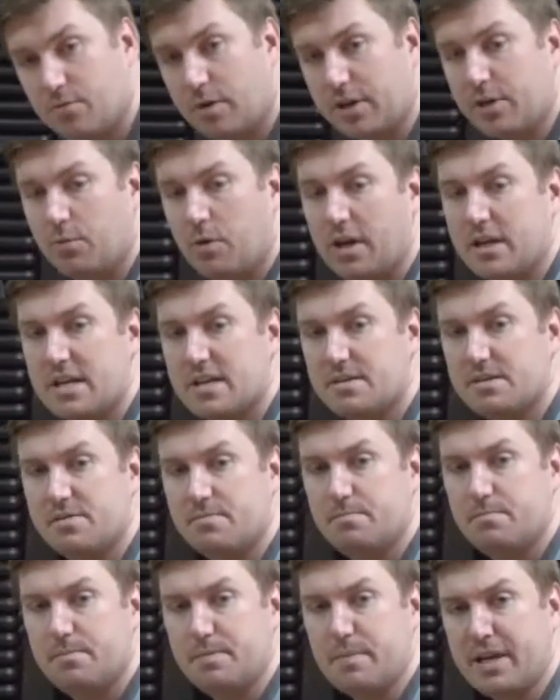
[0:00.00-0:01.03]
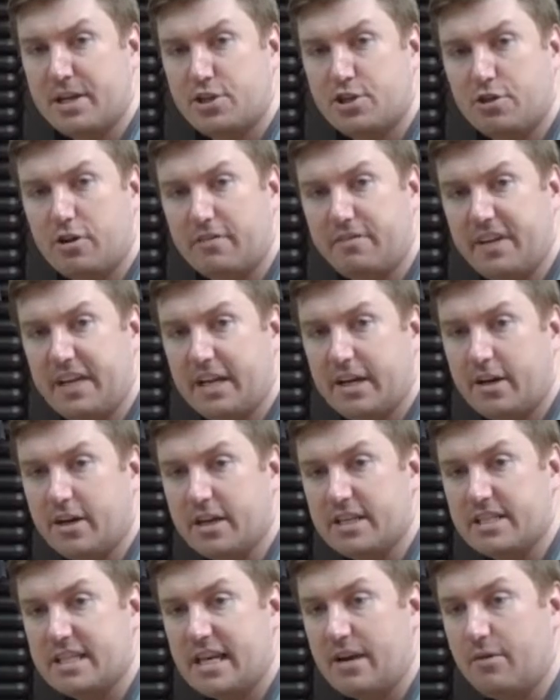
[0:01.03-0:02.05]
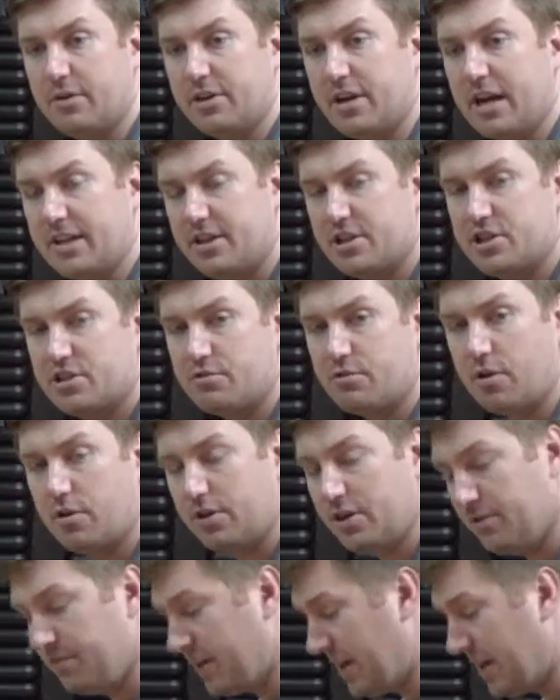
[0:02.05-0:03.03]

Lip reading: what you want to make sure of here is that when you're at the stroke, you've